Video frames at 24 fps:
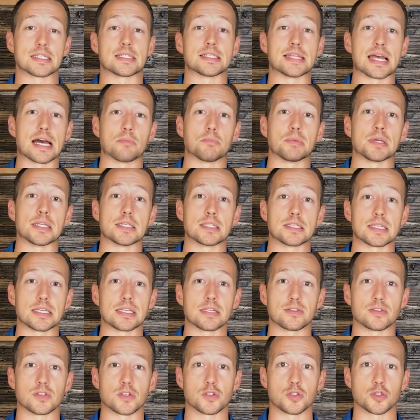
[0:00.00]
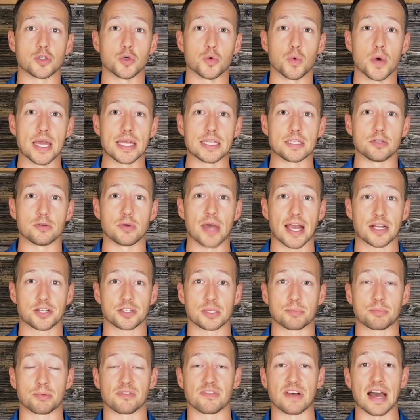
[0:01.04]
is now being seen as this new way to
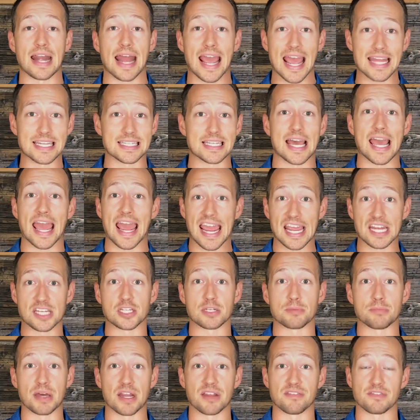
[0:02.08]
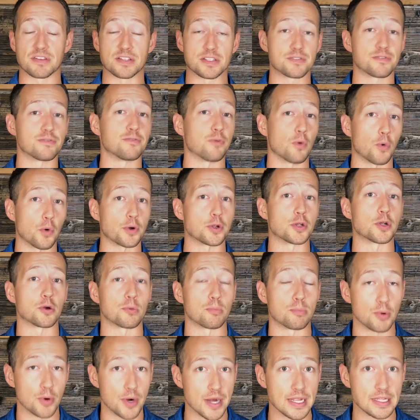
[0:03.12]
actually provide anti aging benefits for
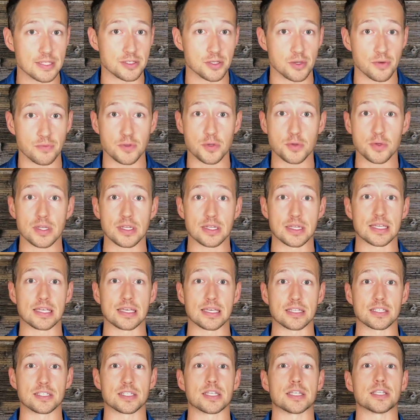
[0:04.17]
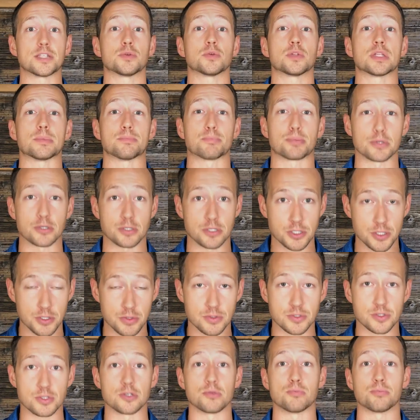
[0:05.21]
your brain. So, if you can continually
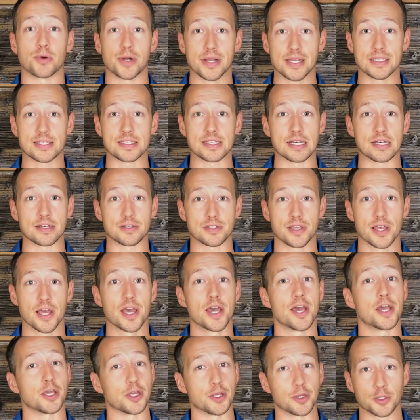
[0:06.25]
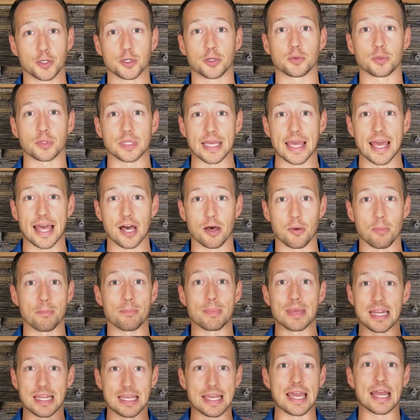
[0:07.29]
produce new brain cells, you're going to really help
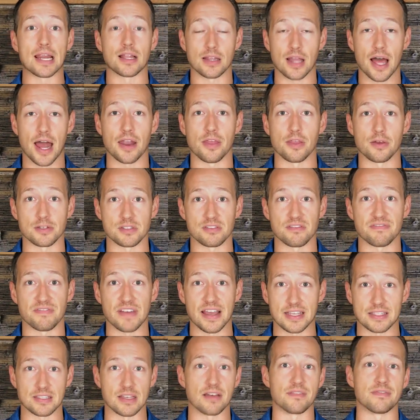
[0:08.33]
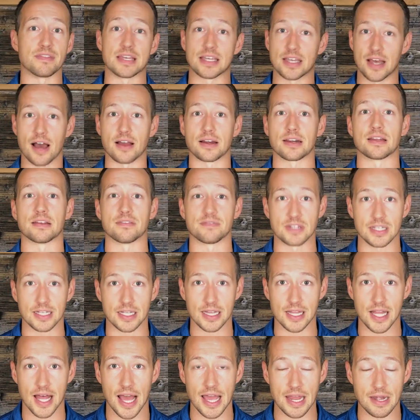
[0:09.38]
mitigate a lot of those effects of the cognitive
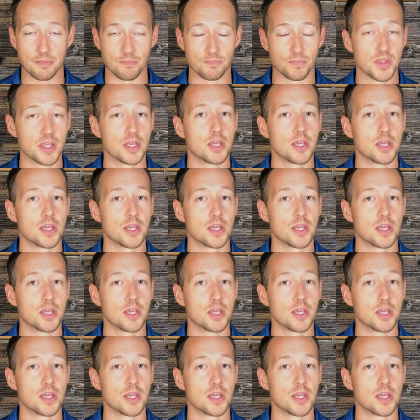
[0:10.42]
decline.